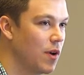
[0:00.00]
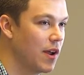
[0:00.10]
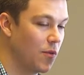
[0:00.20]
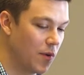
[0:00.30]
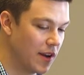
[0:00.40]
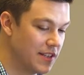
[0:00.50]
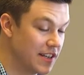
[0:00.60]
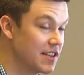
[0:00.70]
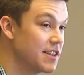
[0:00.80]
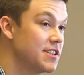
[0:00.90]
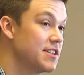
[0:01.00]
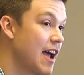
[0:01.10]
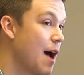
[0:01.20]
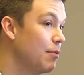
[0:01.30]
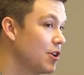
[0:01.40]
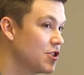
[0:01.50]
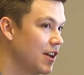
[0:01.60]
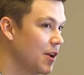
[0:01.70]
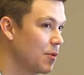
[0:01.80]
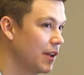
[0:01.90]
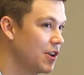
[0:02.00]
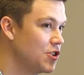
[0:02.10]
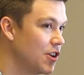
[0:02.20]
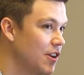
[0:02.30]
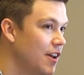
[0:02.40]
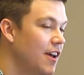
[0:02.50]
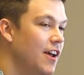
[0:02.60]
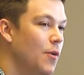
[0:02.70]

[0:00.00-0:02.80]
We we didn't establish any religion.